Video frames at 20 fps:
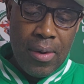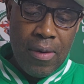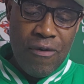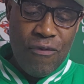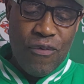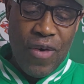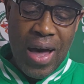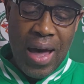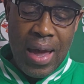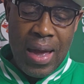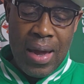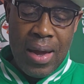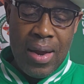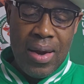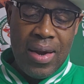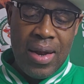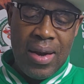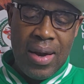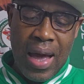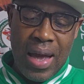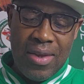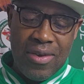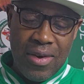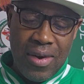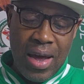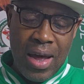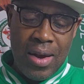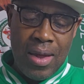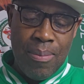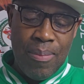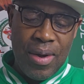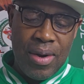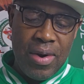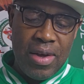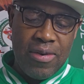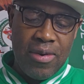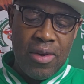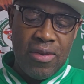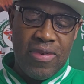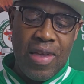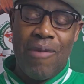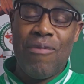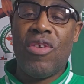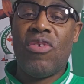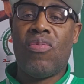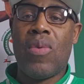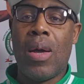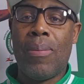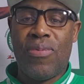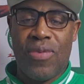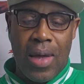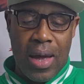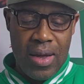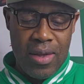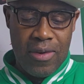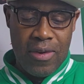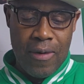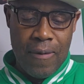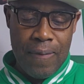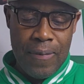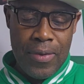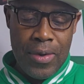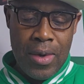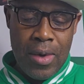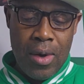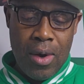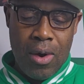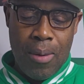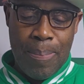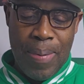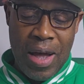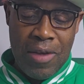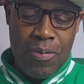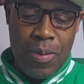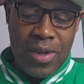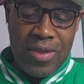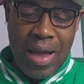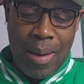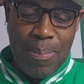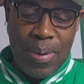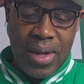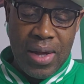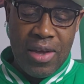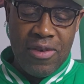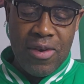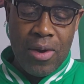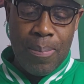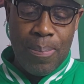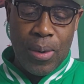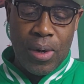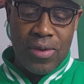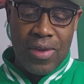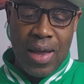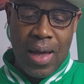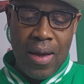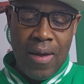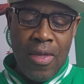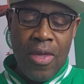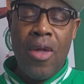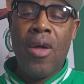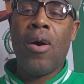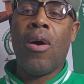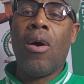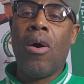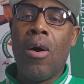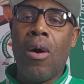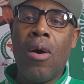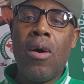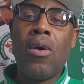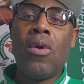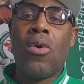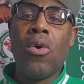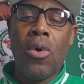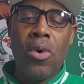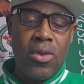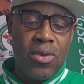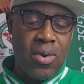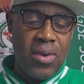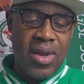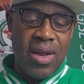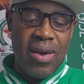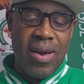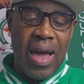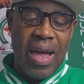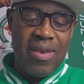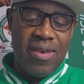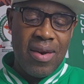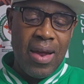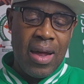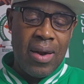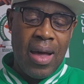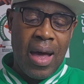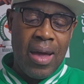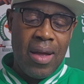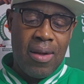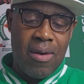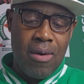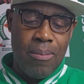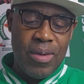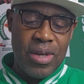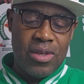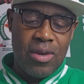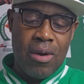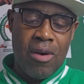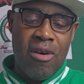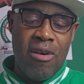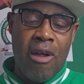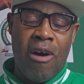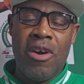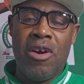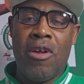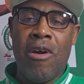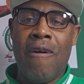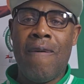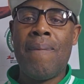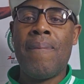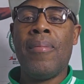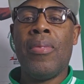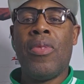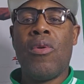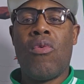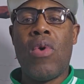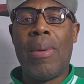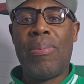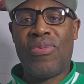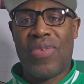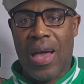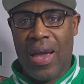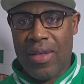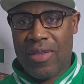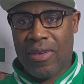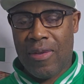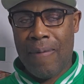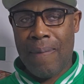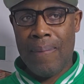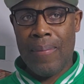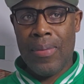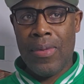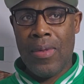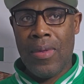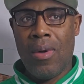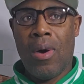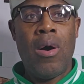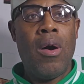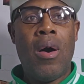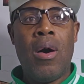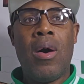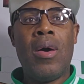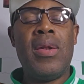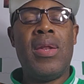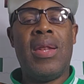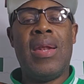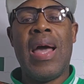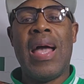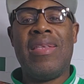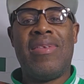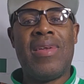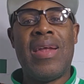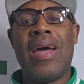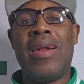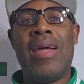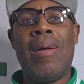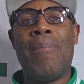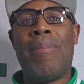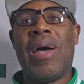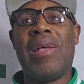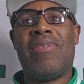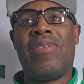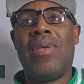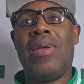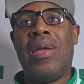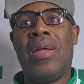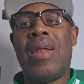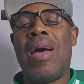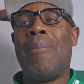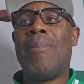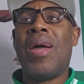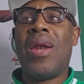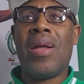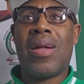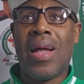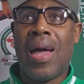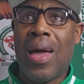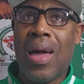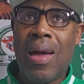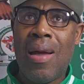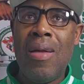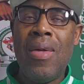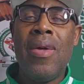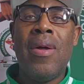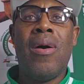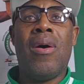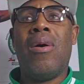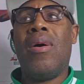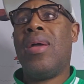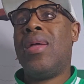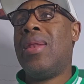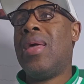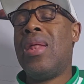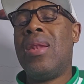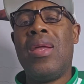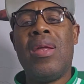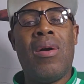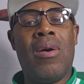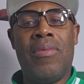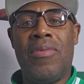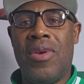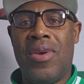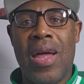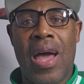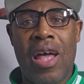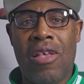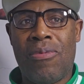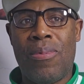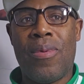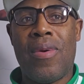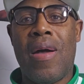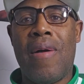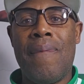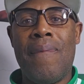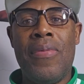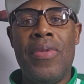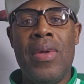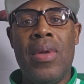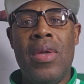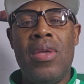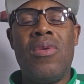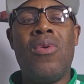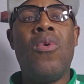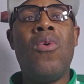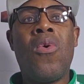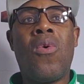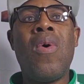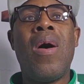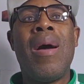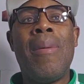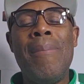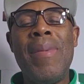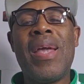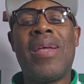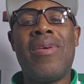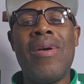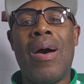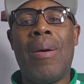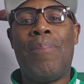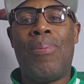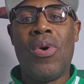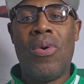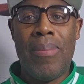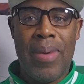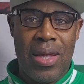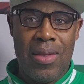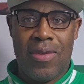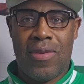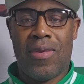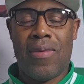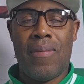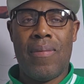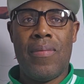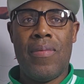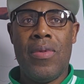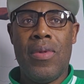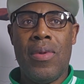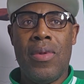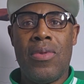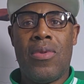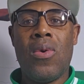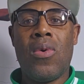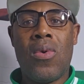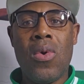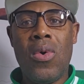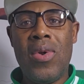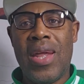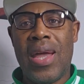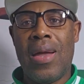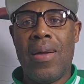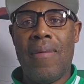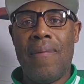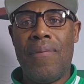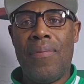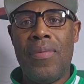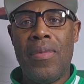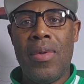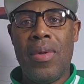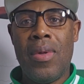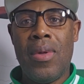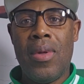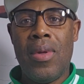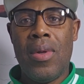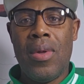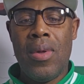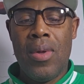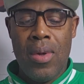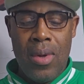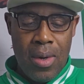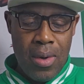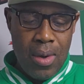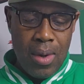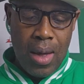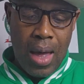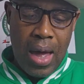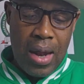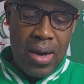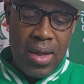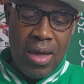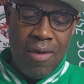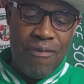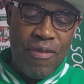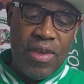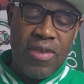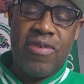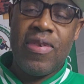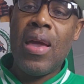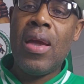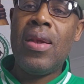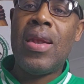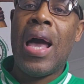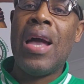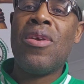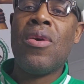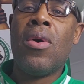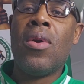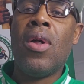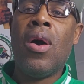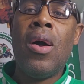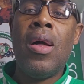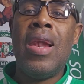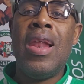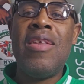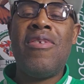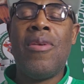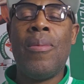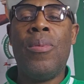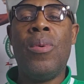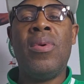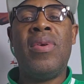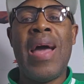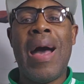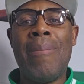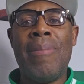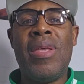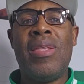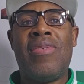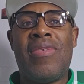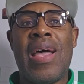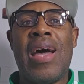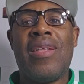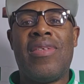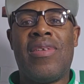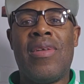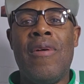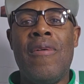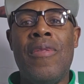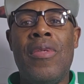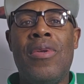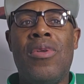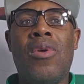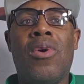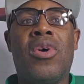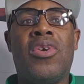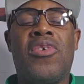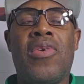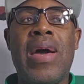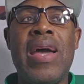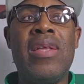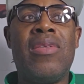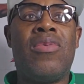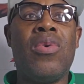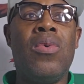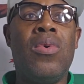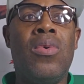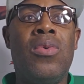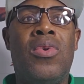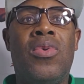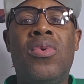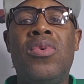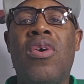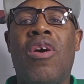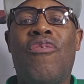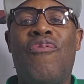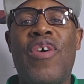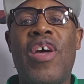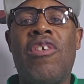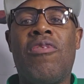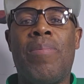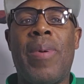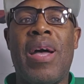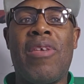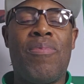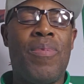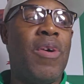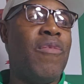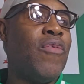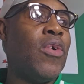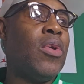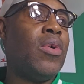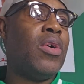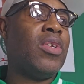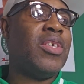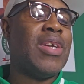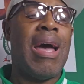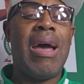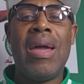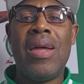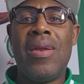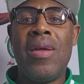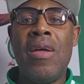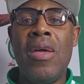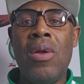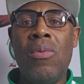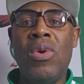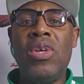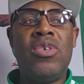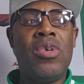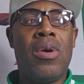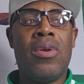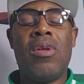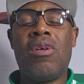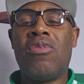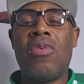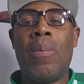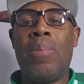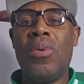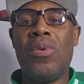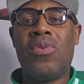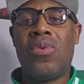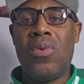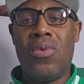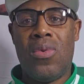via the Nigerian Immigration Service website or passport application portal, or go to the Nigerian High Commission London website or the Nigerian Embassy in America or in any of the diaspora. You will go and make your appointment to go there. And if it's saying that you're not eligible, that means that you're trying to do your first passport for your child, which you're not supposed